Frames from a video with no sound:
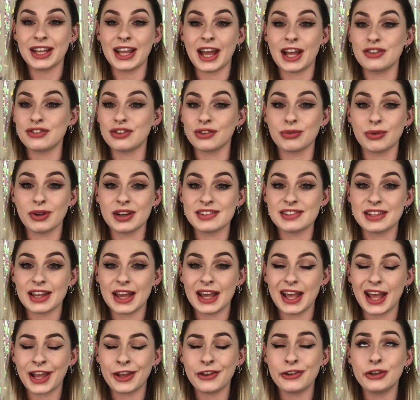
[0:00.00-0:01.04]
Again, just want to
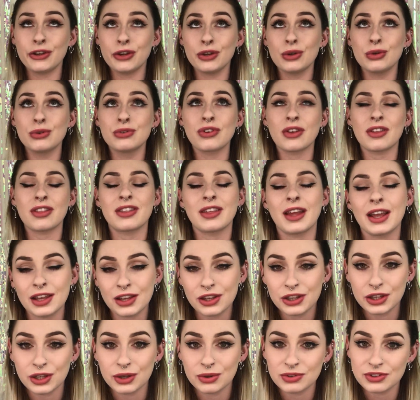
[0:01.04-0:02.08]
say a huge
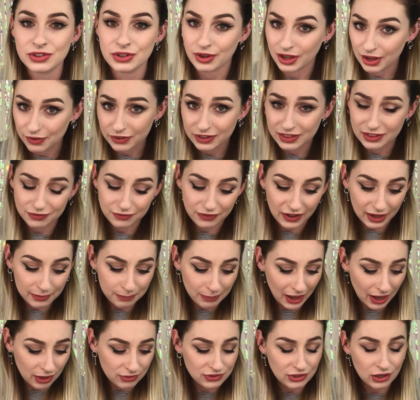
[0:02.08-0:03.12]
thank you to
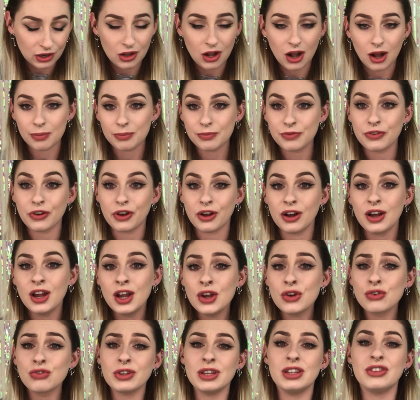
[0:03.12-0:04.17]
everything5pounds.com for
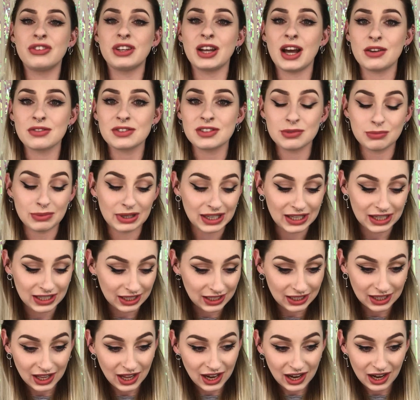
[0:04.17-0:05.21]
reaching out to
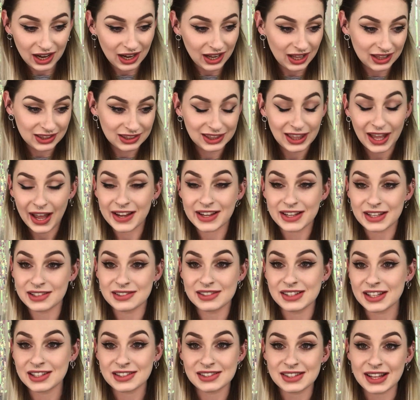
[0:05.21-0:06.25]
me. That
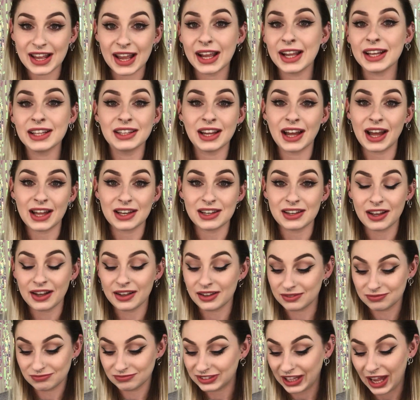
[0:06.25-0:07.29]
is insane and
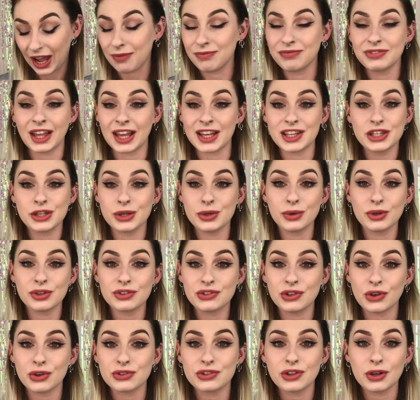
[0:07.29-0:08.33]
yeah, thank you
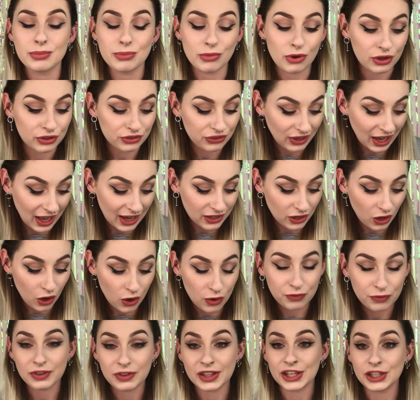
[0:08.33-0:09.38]
so, so much. And
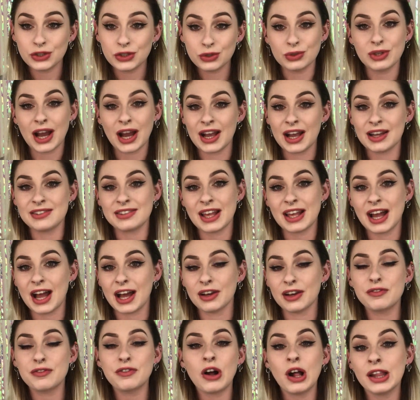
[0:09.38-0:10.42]
hopefully you guys
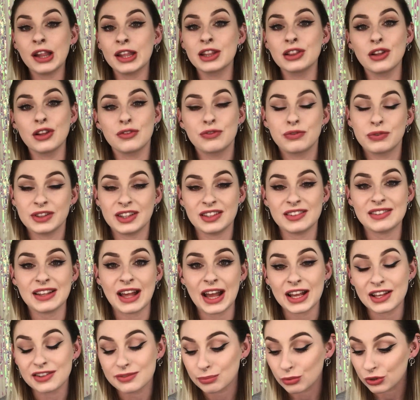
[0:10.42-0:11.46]
can fall in love with the
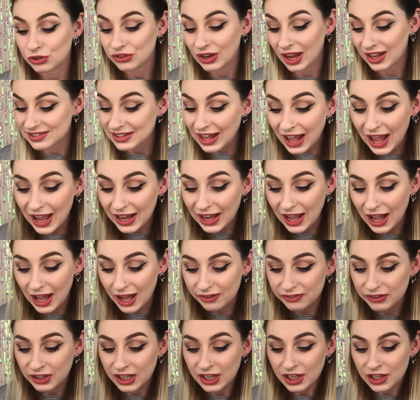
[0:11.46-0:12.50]
site as much as I
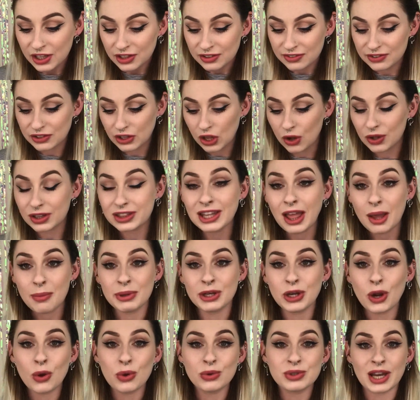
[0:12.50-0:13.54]
have. So let
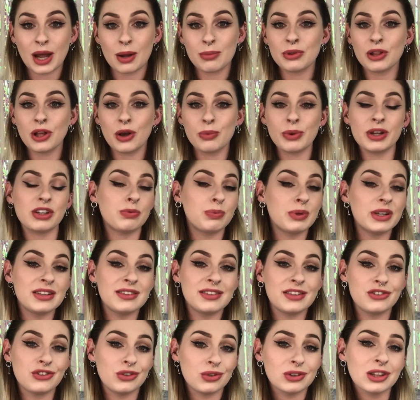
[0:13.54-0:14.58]
me know down below which
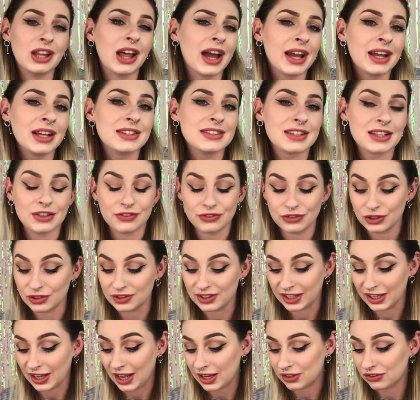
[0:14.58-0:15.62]
pieces you liked, if you
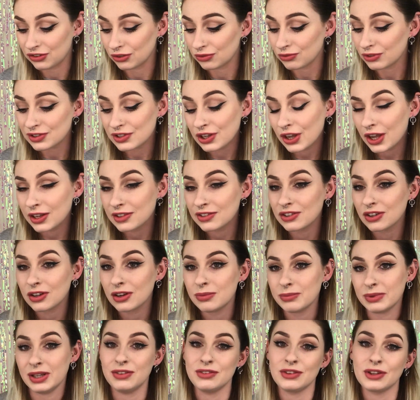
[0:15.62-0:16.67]
think I should return
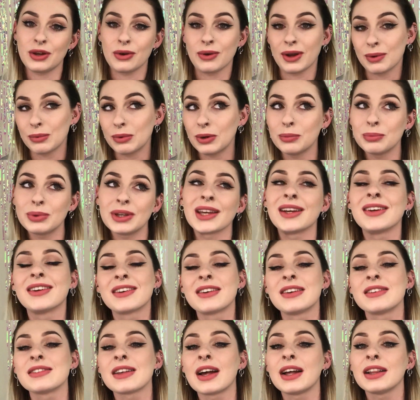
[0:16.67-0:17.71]
some, even though I won't be because